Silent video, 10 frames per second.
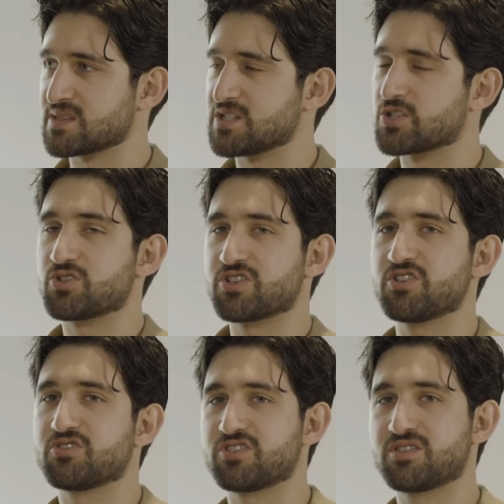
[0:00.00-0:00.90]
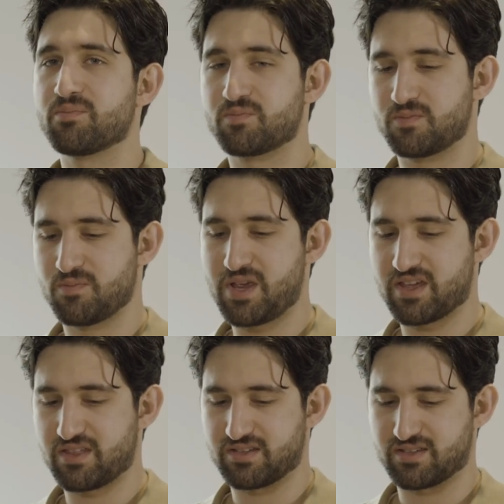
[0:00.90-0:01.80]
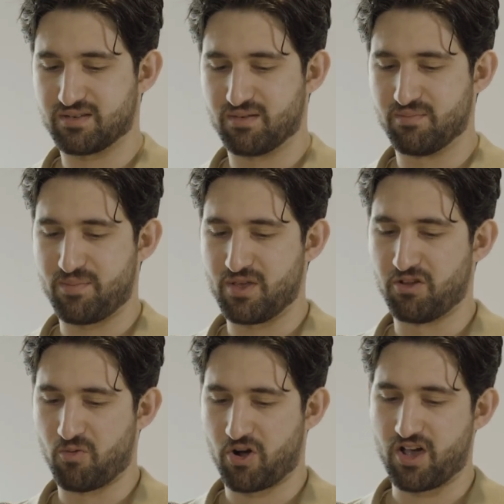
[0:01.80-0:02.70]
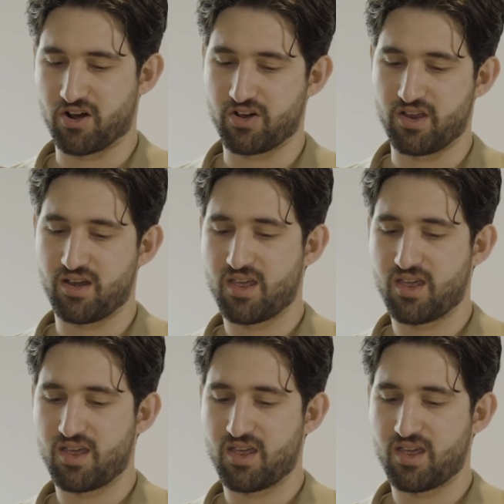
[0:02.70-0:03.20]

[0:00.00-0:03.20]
So just to make this maybe a little more concrete,